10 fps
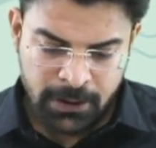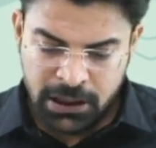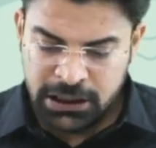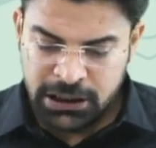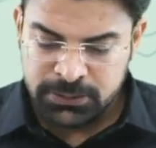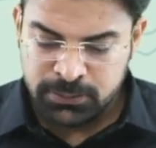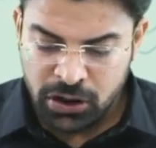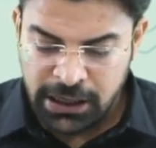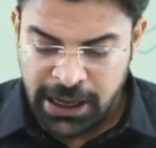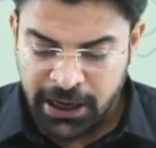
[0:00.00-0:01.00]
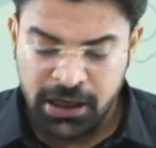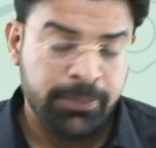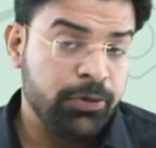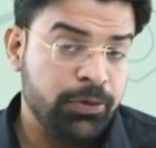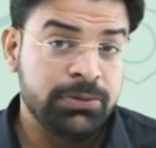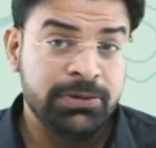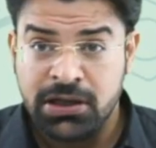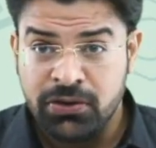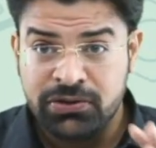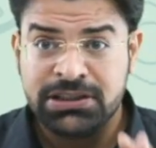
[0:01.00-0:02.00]
Small angle approximation. Now
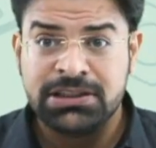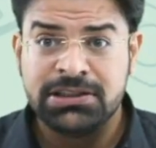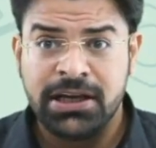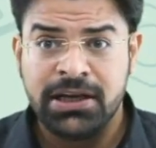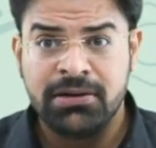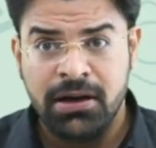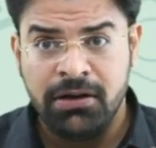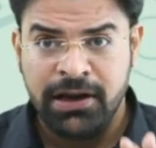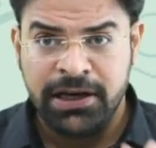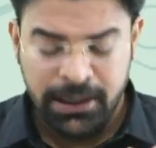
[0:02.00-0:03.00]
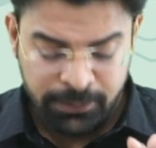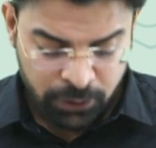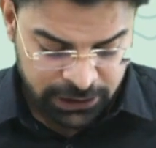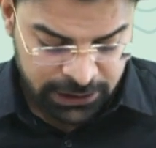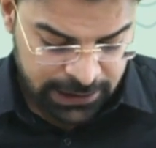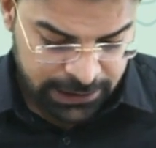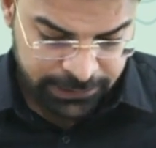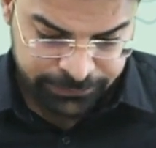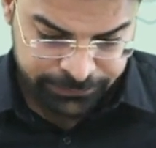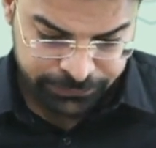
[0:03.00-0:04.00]
this is again a very important heading.
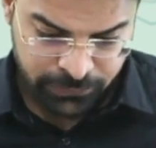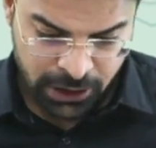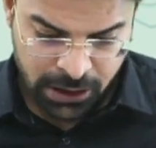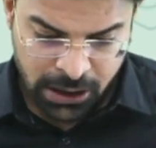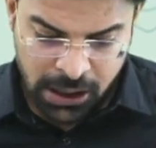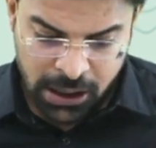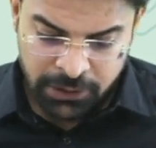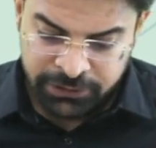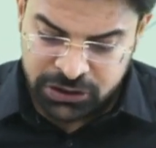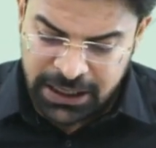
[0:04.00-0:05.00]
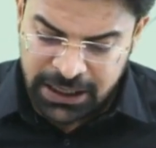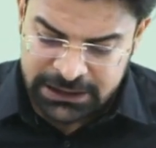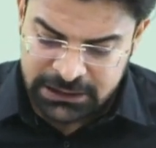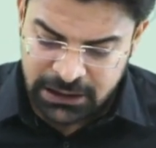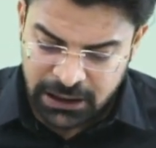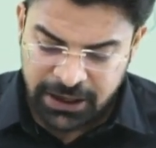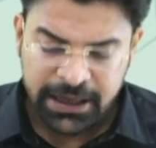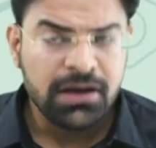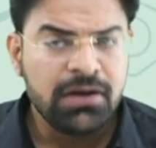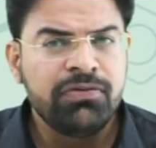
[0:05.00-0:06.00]
Visualize a triangle
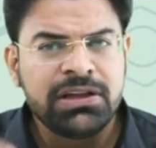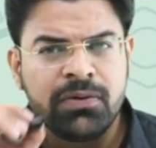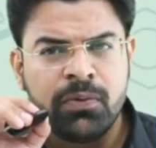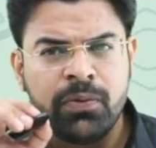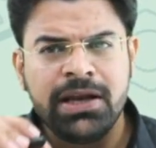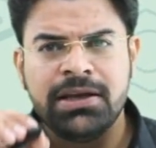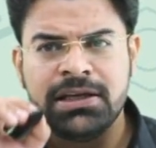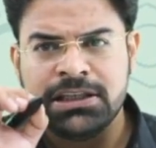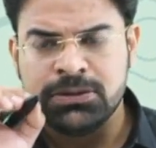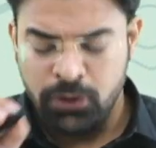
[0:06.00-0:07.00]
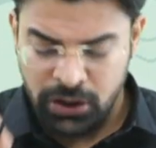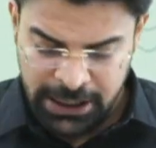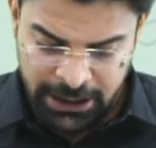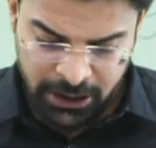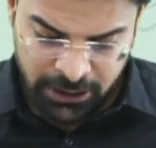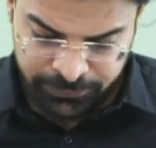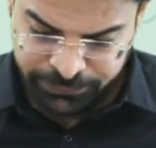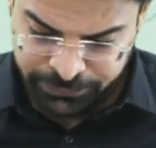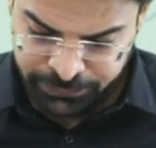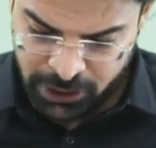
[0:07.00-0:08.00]
with a really small angle.
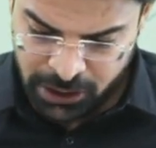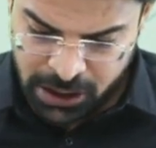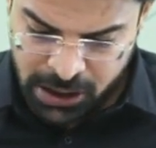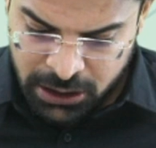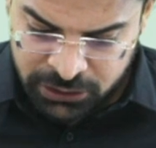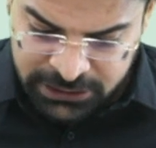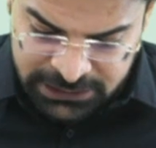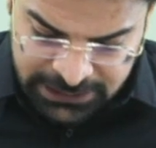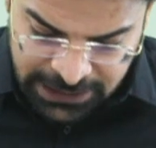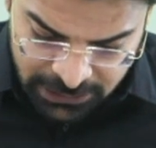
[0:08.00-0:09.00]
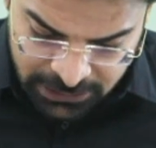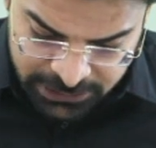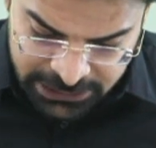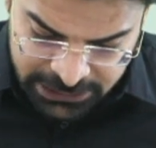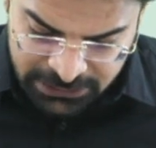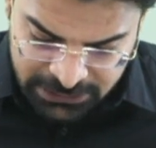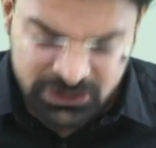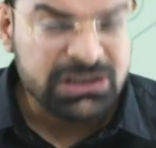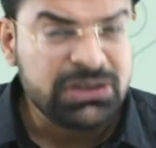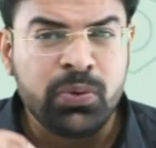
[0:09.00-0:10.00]
So this angle theta is
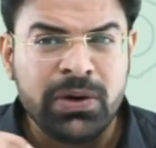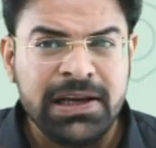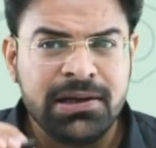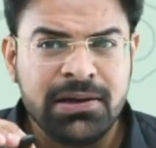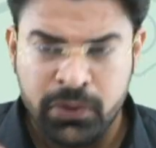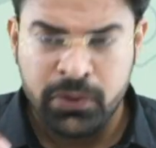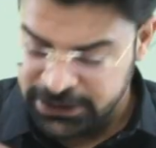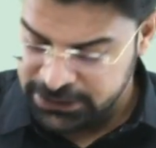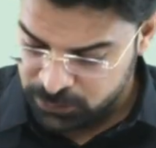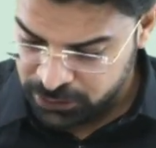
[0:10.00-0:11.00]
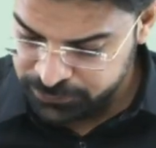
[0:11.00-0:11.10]
really small.